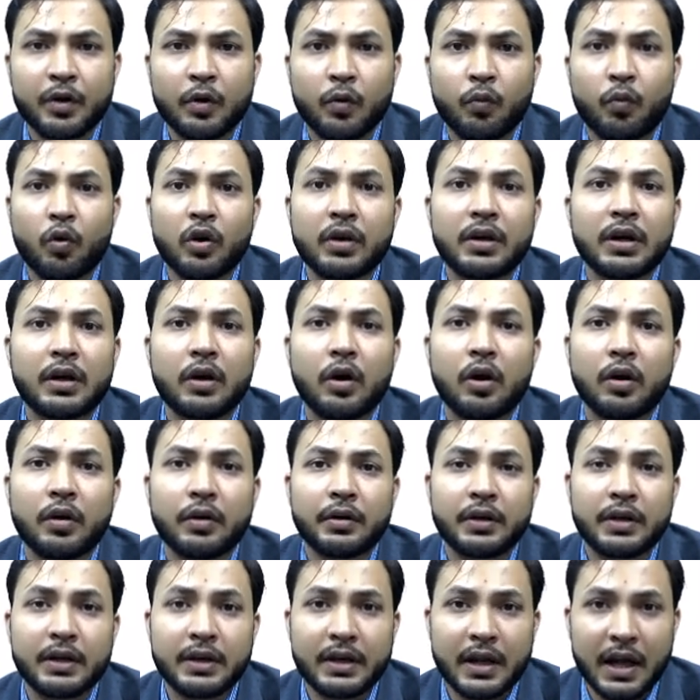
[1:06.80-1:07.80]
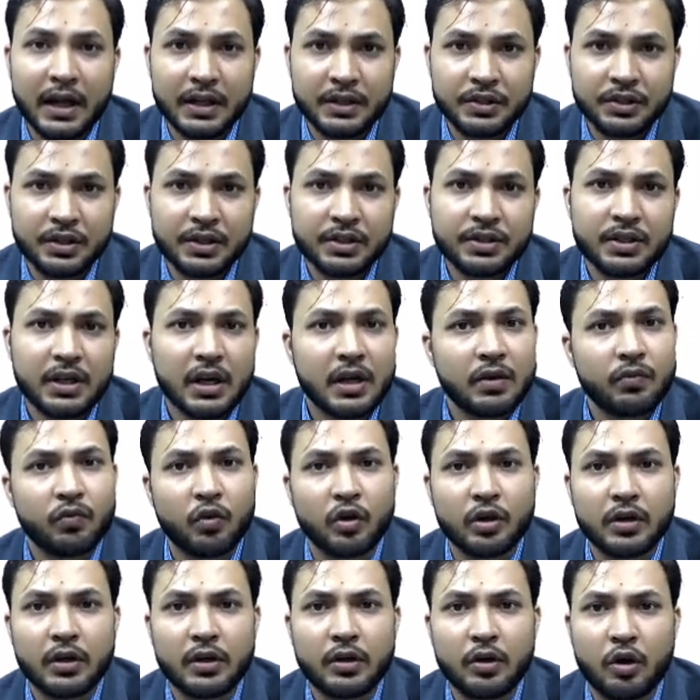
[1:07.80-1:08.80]
what are tangents and
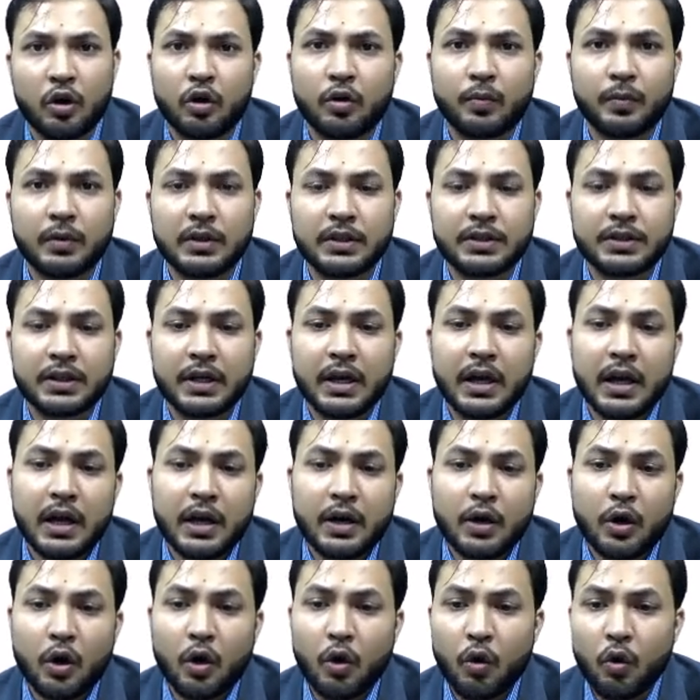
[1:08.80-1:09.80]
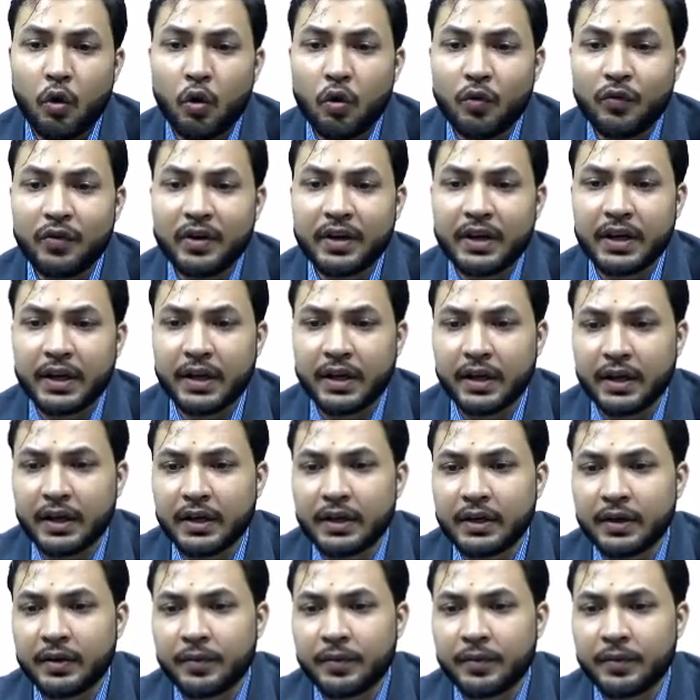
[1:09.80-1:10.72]
what are normals. Now, over here,